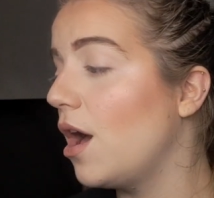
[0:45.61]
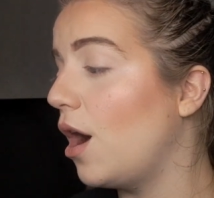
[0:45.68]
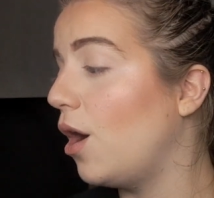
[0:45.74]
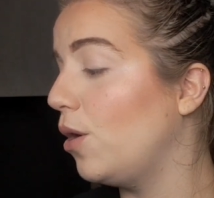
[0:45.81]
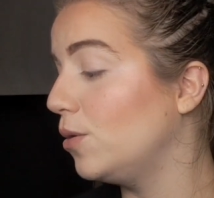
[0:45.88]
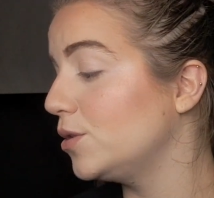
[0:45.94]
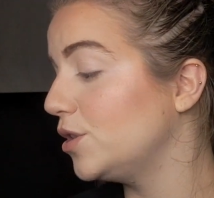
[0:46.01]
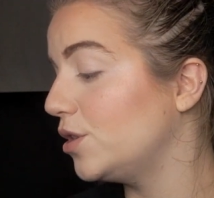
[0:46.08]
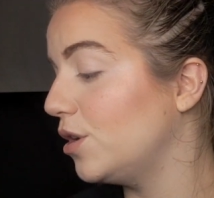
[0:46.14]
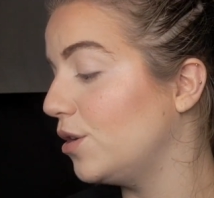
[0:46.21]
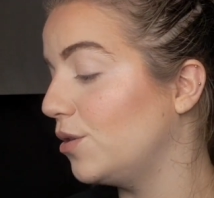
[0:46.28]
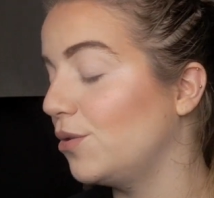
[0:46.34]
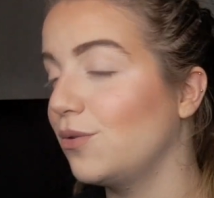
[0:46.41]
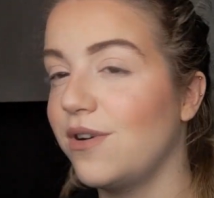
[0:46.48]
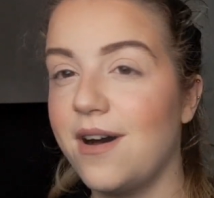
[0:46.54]

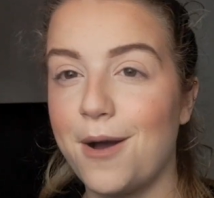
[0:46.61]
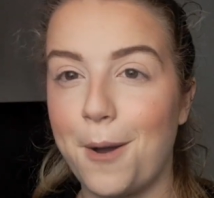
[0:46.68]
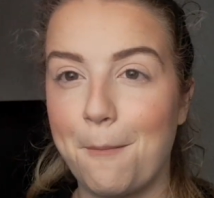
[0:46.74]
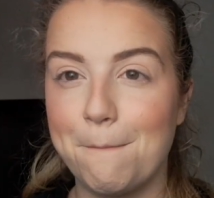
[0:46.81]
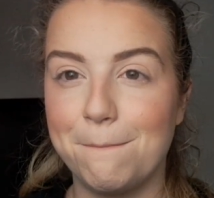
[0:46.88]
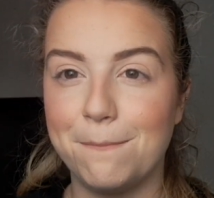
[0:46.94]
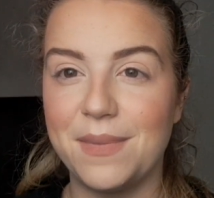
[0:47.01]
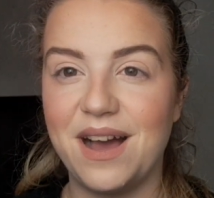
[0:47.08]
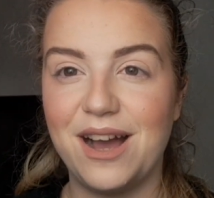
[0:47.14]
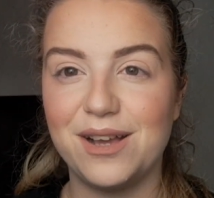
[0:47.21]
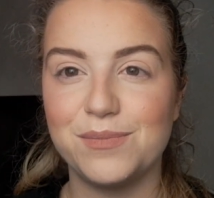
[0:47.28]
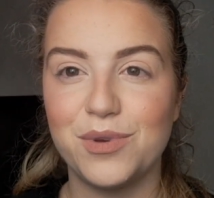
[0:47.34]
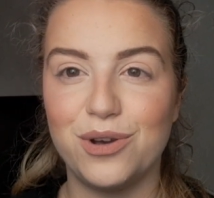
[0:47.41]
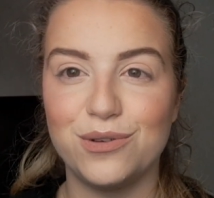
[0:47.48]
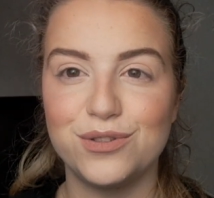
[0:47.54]
Also,
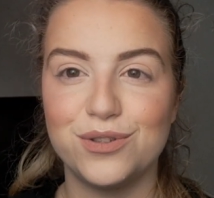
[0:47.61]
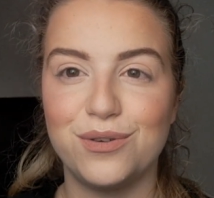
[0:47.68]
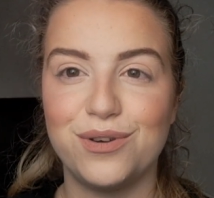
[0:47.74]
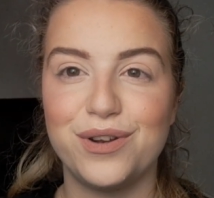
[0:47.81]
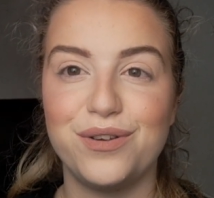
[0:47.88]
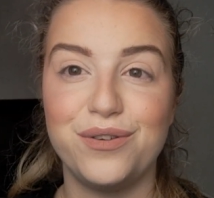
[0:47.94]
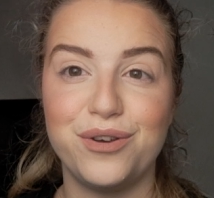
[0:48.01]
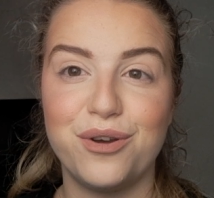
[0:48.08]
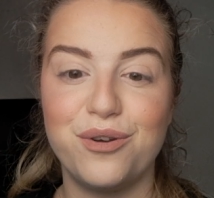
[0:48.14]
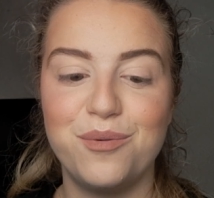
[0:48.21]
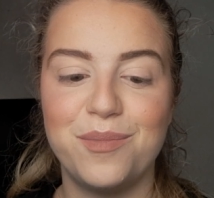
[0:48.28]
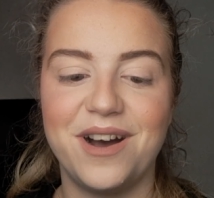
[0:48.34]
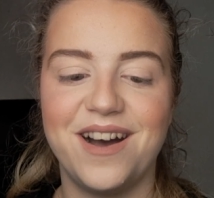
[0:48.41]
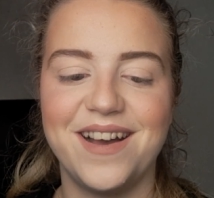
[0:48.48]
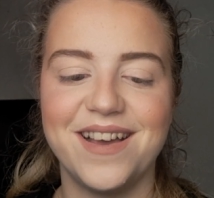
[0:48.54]
I'm also on a no
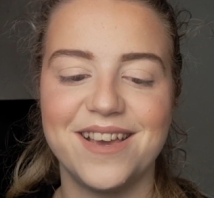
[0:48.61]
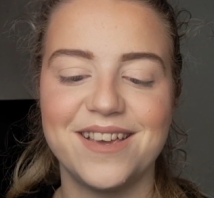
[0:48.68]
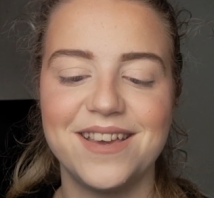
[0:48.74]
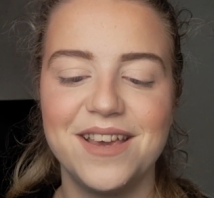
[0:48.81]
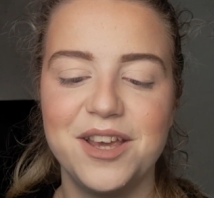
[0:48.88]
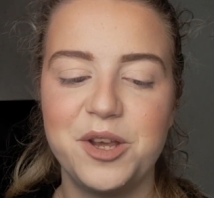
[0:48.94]
buy